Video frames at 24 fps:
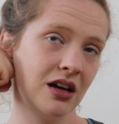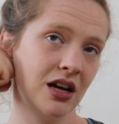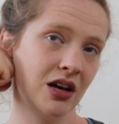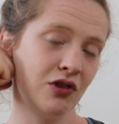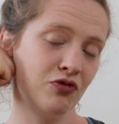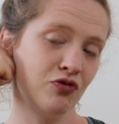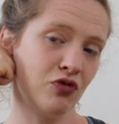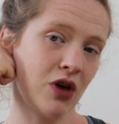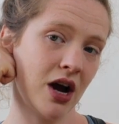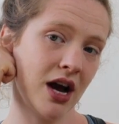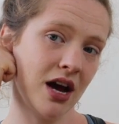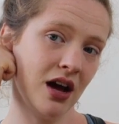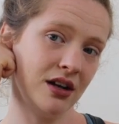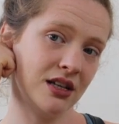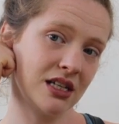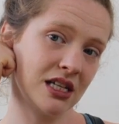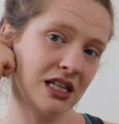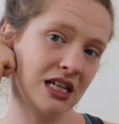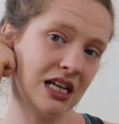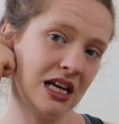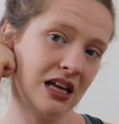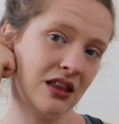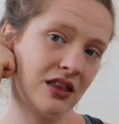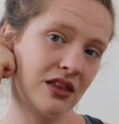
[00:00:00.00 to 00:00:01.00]
right
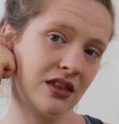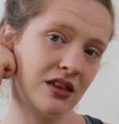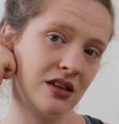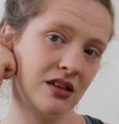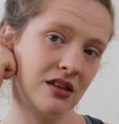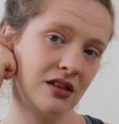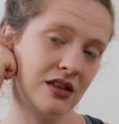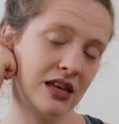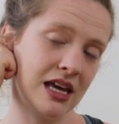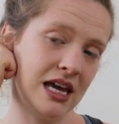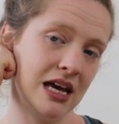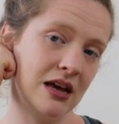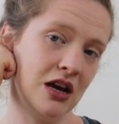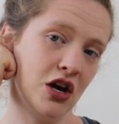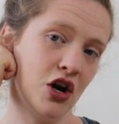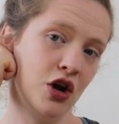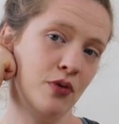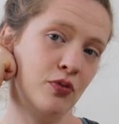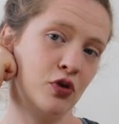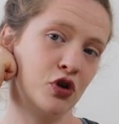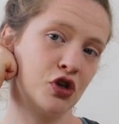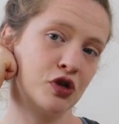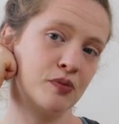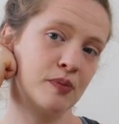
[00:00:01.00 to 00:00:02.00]
underneath the
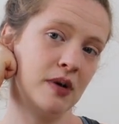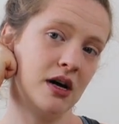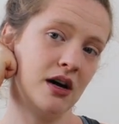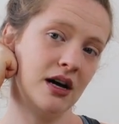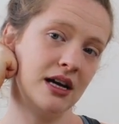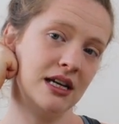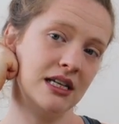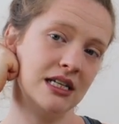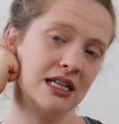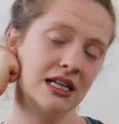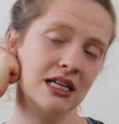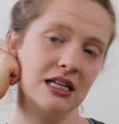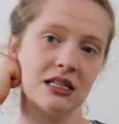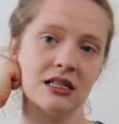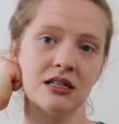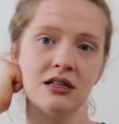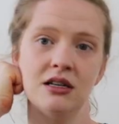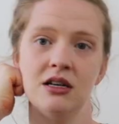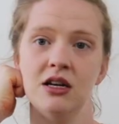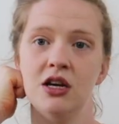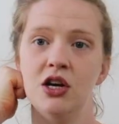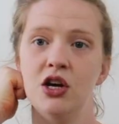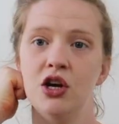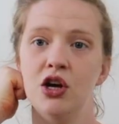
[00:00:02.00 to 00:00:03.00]
earlobe or just behind it,
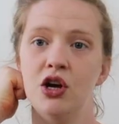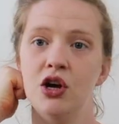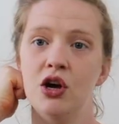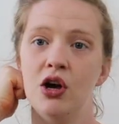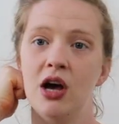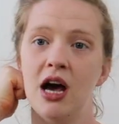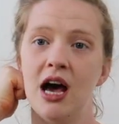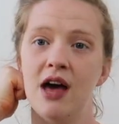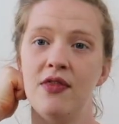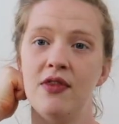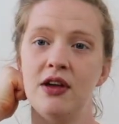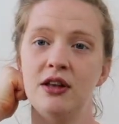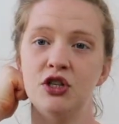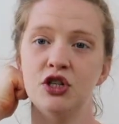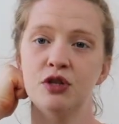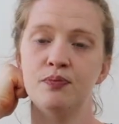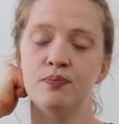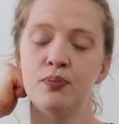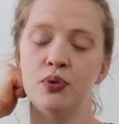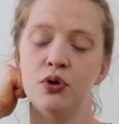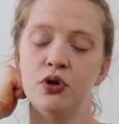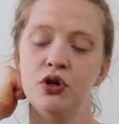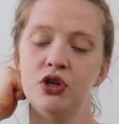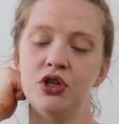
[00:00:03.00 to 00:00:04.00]
and then
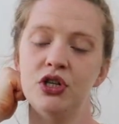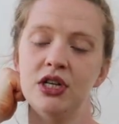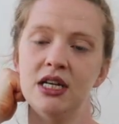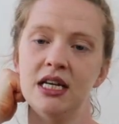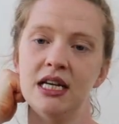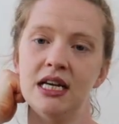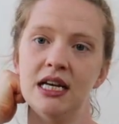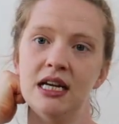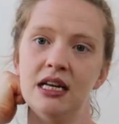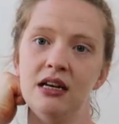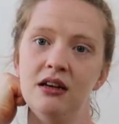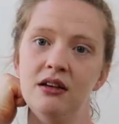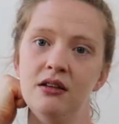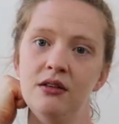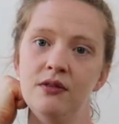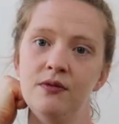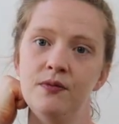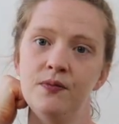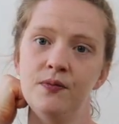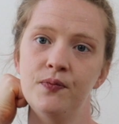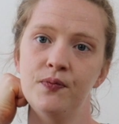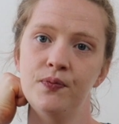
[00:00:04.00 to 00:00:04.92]
just push it in.